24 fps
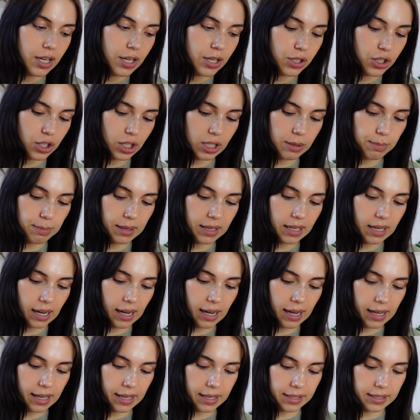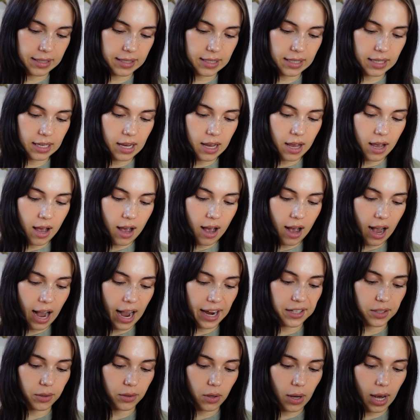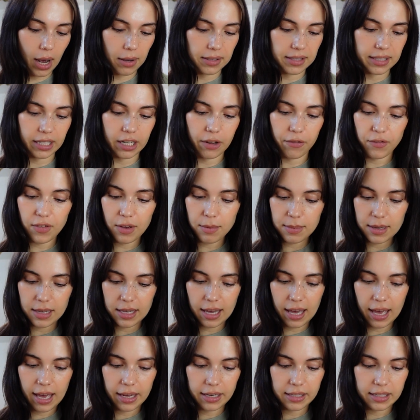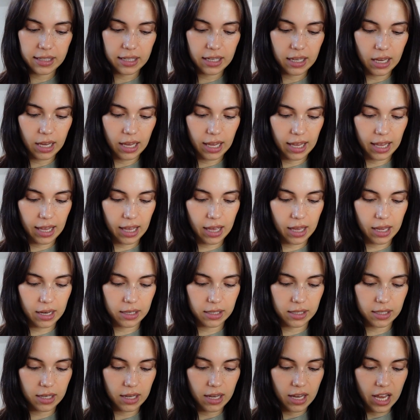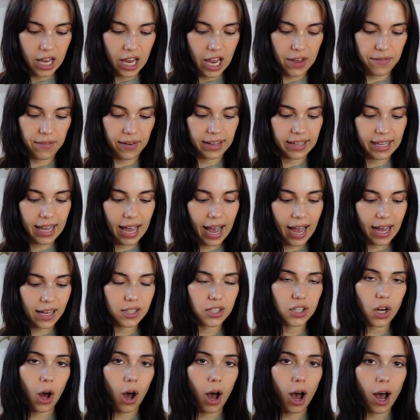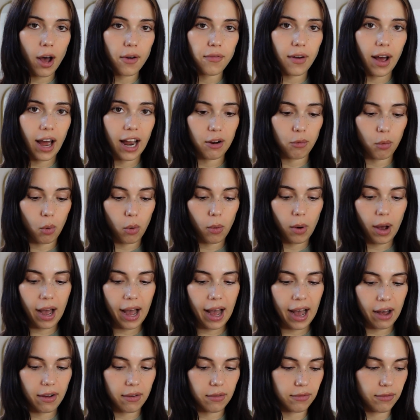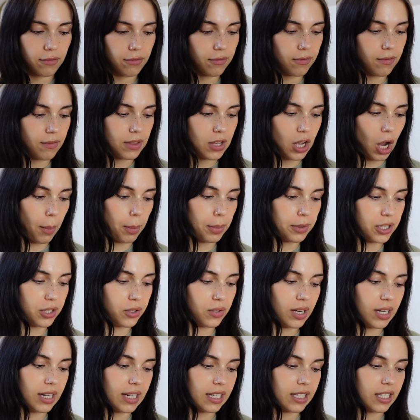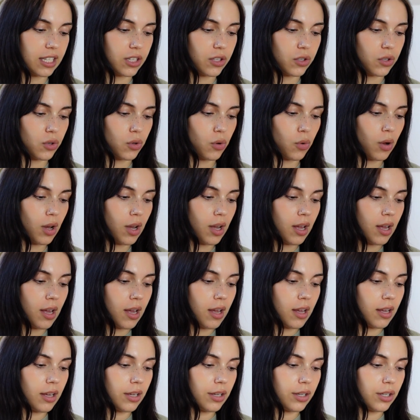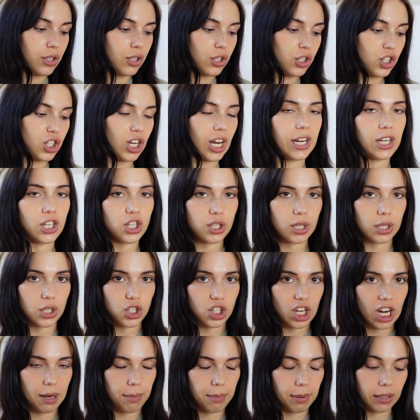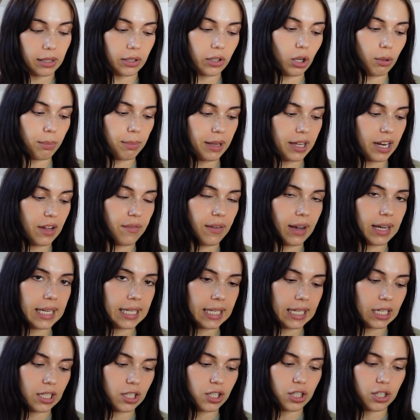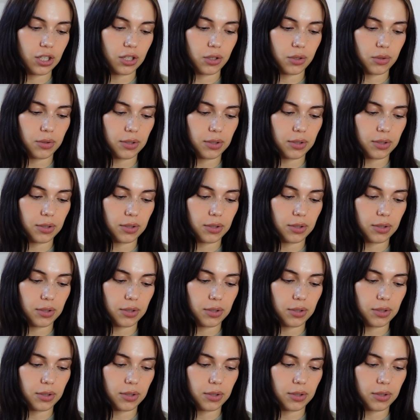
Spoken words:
Just because I don't know how it's gonna fit me yet, and if I cast off, I won't have the opportunity to change the shape a little bit if I need to.